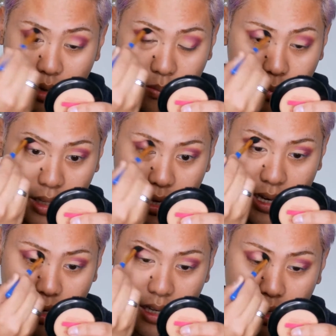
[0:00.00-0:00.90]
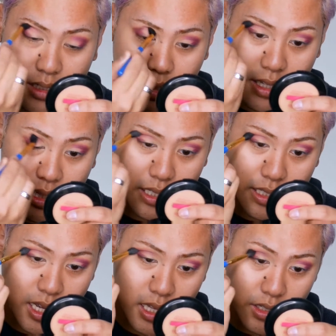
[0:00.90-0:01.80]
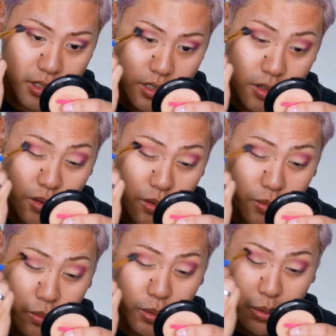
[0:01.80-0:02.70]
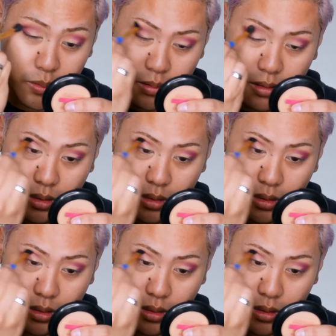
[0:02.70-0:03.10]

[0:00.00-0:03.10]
blend these colours through.